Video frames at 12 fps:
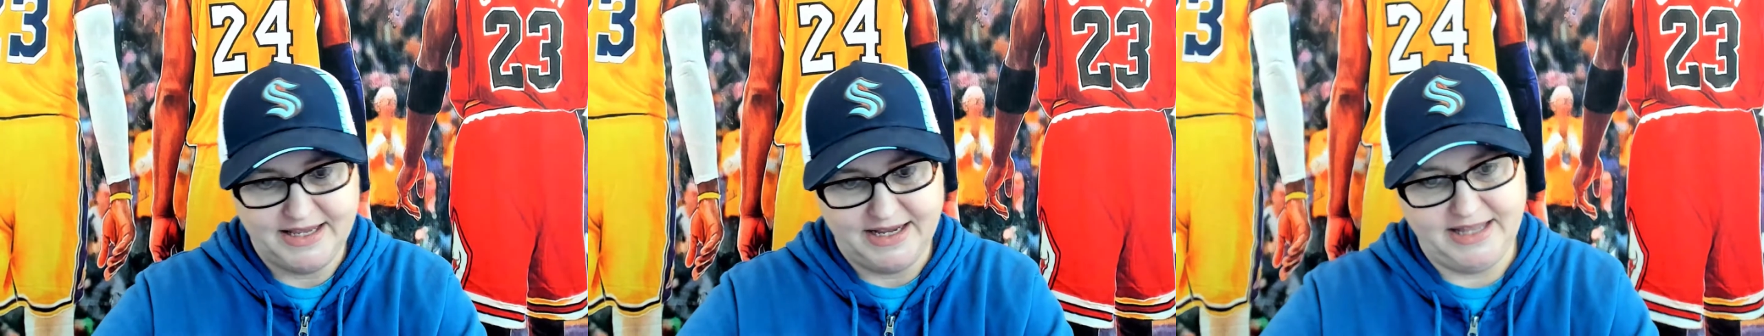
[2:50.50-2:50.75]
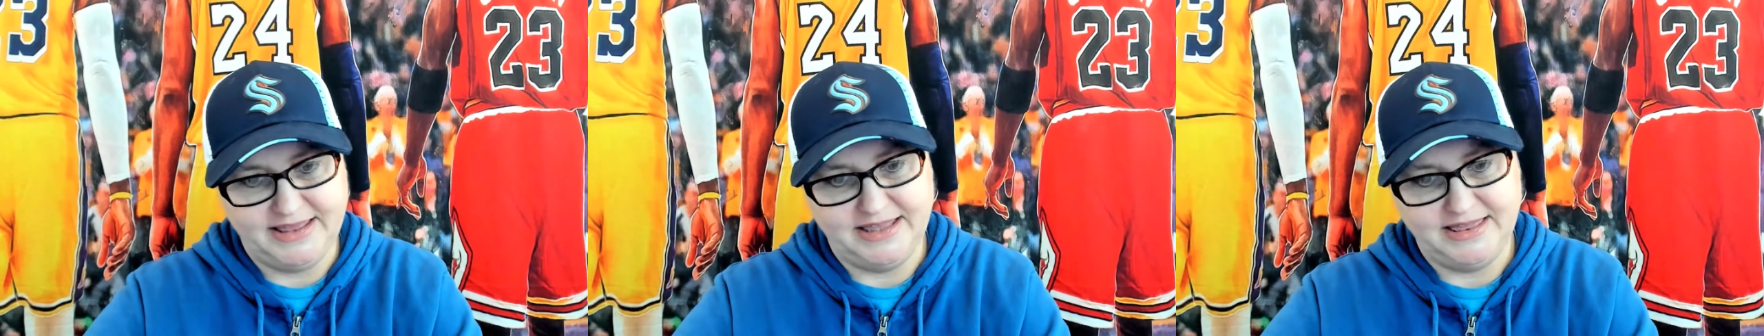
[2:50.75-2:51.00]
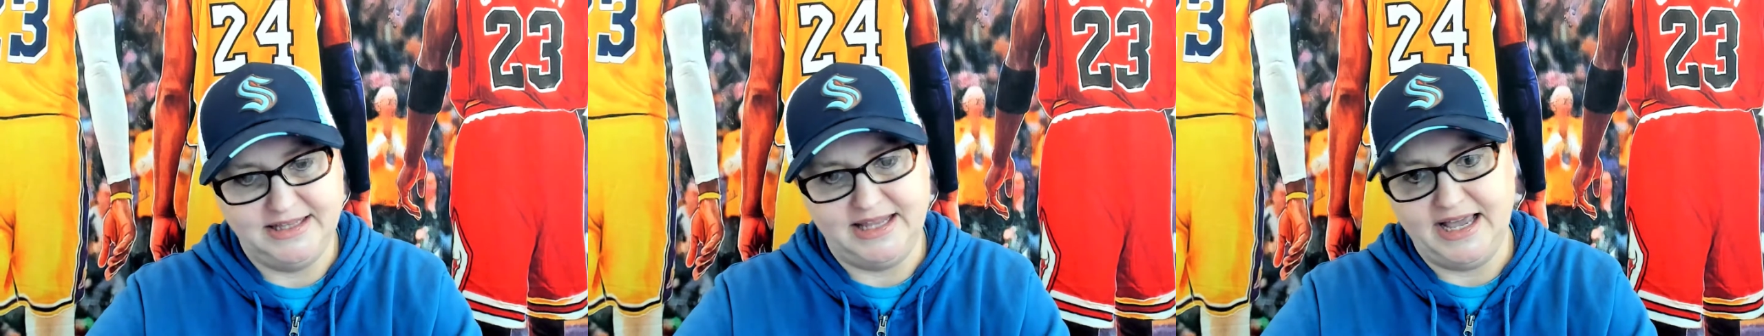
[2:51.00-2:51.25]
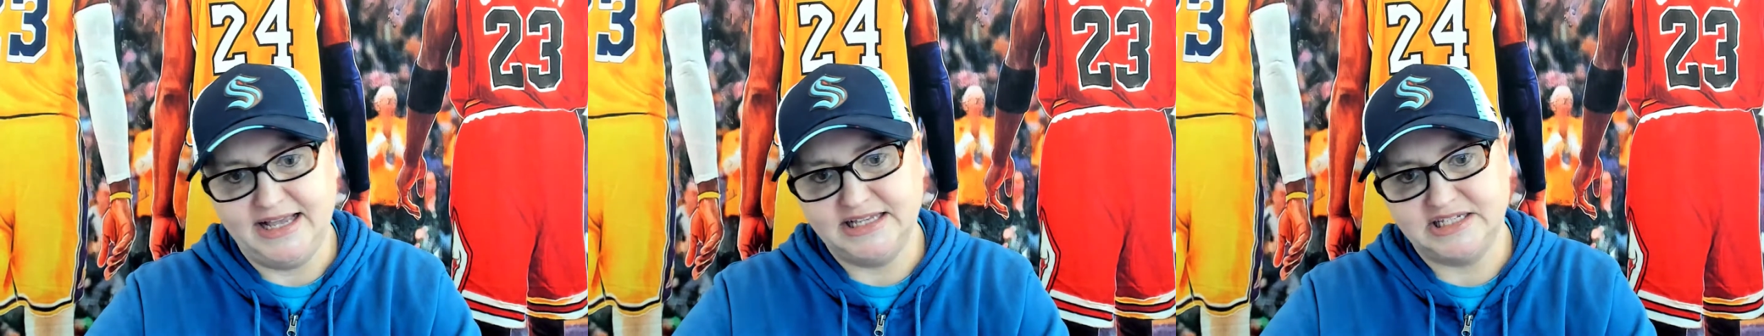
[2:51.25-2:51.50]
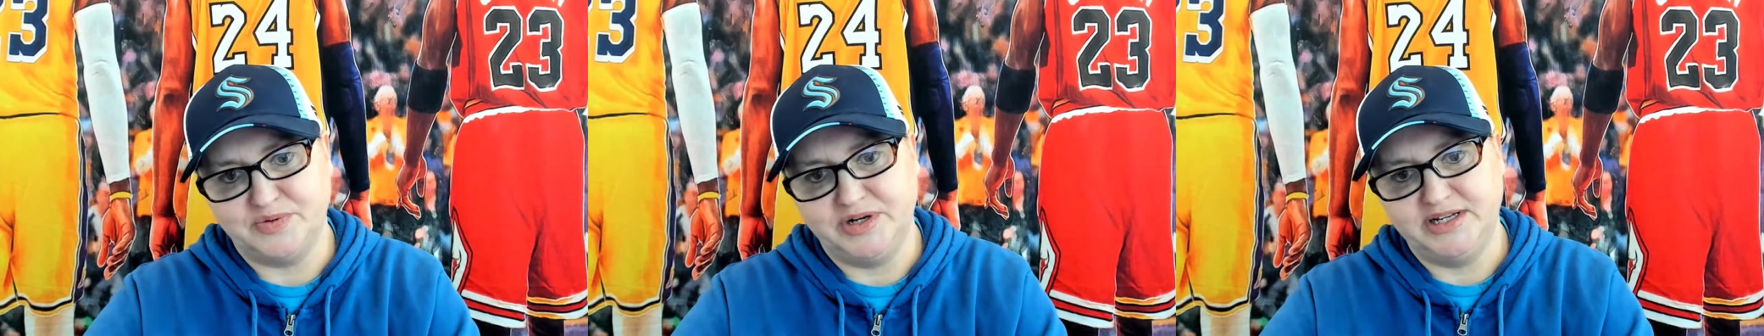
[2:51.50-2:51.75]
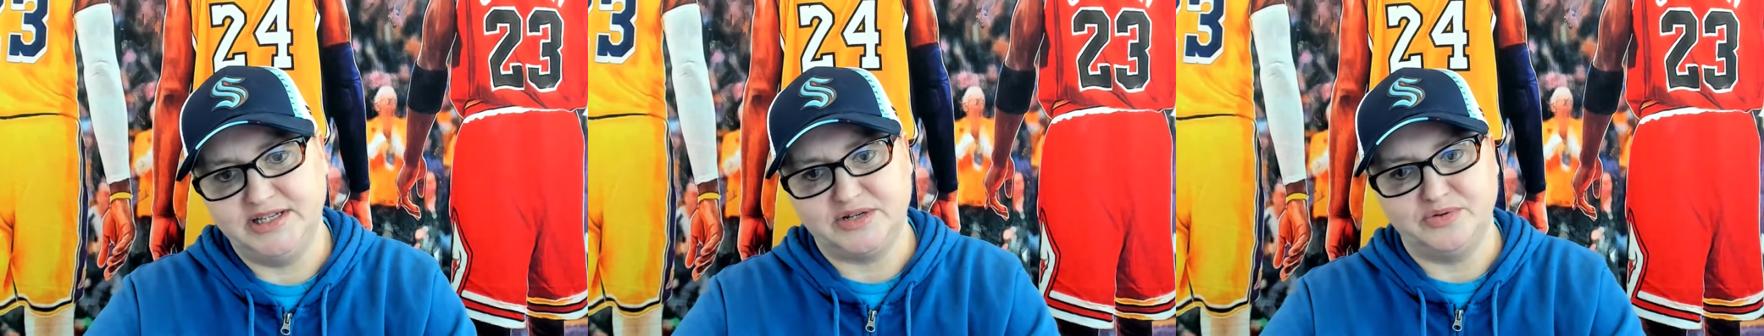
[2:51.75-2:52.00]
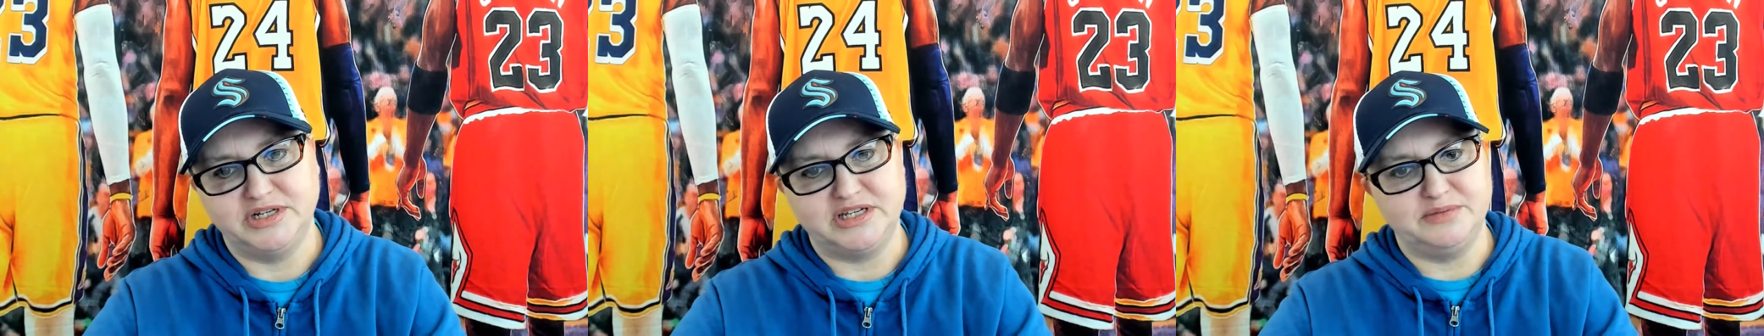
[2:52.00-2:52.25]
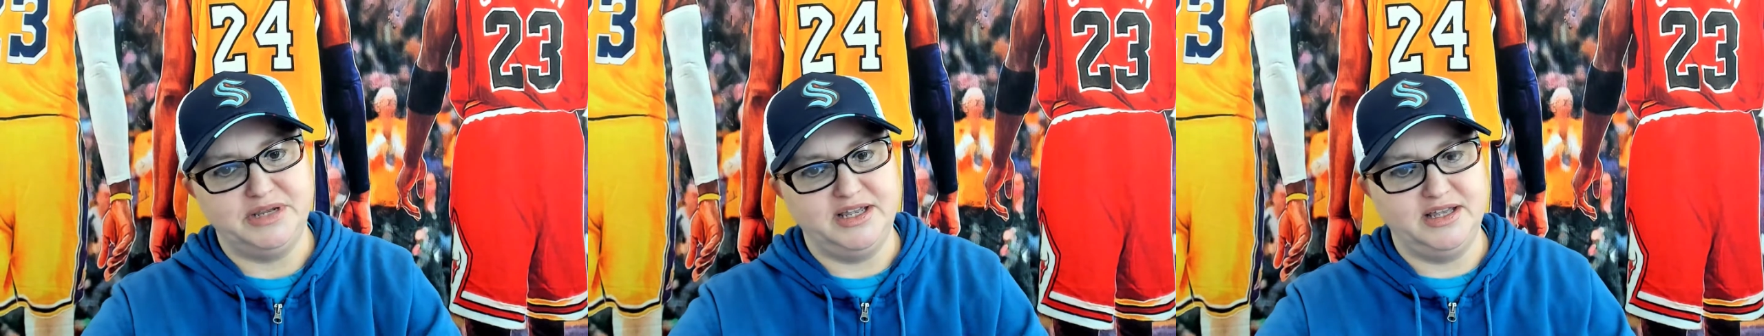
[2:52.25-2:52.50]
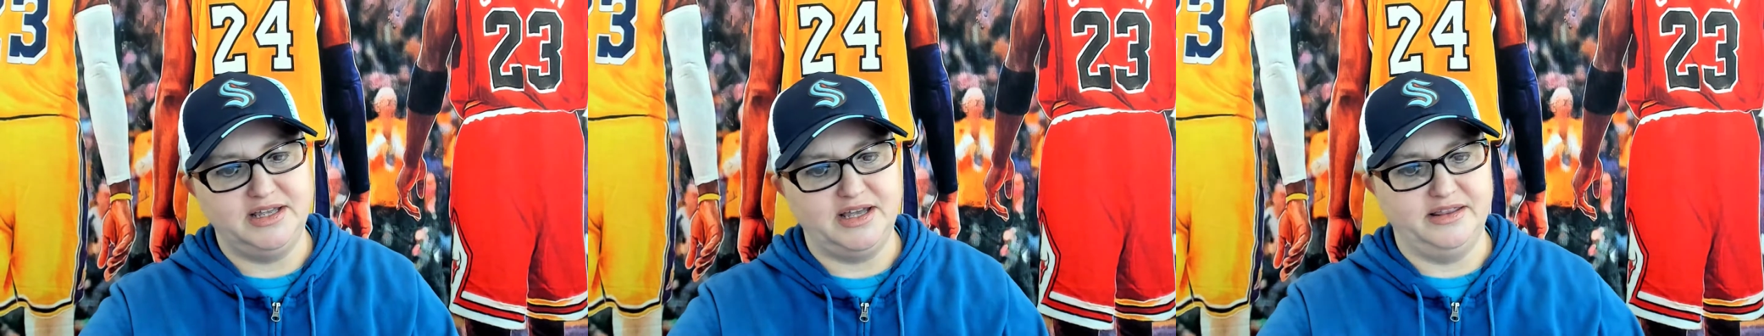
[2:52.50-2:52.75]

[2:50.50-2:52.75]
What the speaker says: And then the last one is going to be